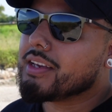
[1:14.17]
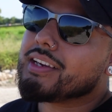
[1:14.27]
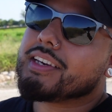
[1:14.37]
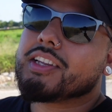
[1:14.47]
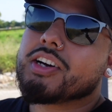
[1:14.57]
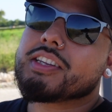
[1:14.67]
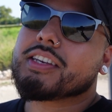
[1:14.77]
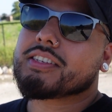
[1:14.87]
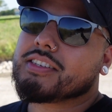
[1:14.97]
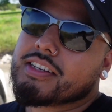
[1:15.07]
you know, it's,
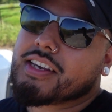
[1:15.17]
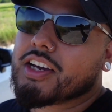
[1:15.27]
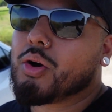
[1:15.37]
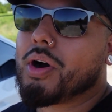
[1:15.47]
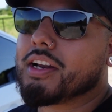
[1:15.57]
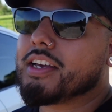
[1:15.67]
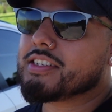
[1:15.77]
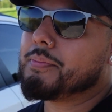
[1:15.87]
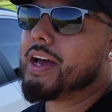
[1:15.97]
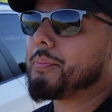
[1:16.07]
it's, it's taking a while to get
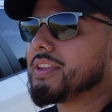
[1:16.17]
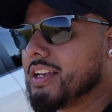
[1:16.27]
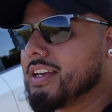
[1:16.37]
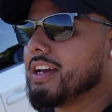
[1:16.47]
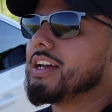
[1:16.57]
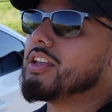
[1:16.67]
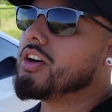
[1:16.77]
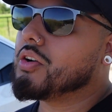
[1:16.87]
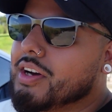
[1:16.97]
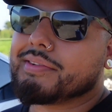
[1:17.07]
shit back. But then again, you
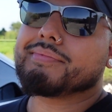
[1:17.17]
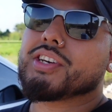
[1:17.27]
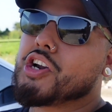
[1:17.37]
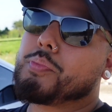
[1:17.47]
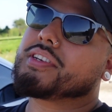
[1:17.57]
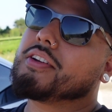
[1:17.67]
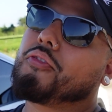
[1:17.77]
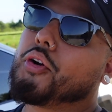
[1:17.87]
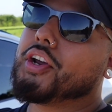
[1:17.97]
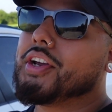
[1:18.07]
know what? It's 100%
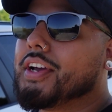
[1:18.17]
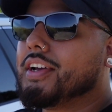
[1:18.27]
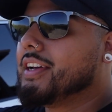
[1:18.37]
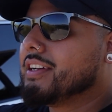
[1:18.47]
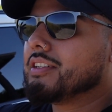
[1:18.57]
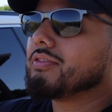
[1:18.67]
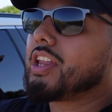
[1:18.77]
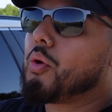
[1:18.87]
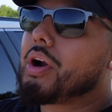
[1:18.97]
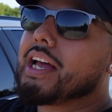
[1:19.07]
free
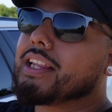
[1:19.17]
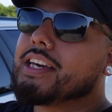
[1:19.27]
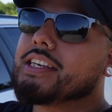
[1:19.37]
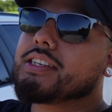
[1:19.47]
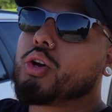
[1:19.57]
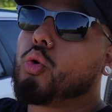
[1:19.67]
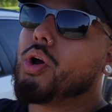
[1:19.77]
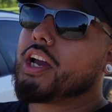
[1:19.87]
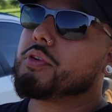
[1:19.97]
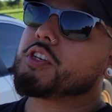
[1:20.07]
they were at least quick and